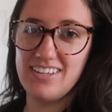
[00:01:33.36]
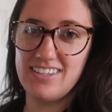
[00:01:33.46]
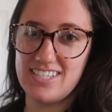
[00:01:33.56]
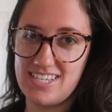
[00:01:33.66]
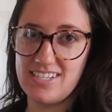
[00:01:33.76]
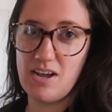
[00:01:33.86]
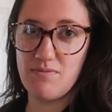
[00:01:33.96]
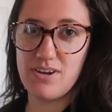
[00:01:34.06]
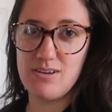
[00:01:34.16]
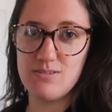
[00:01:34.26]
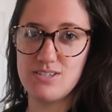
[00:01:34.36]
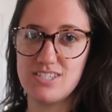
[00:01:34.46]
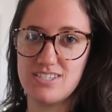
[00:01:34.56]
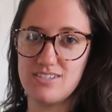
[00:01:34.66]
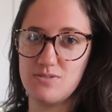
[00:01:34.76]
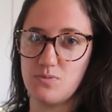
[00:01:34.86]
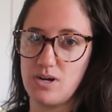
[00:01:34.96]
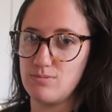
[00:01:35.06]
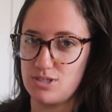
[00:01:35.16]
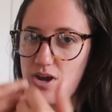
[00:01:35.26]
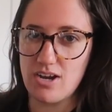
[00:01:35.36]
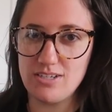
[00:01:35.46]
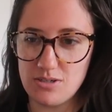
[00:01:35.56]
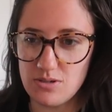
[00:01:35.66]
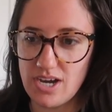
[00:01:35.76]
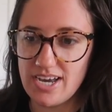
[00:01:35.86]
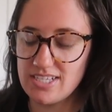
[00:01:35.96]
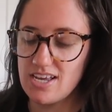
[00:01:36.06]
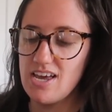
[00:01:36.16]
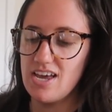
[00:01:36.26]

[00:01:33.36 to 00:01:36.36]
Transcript: the sit down videos where I'm just talking to you guys,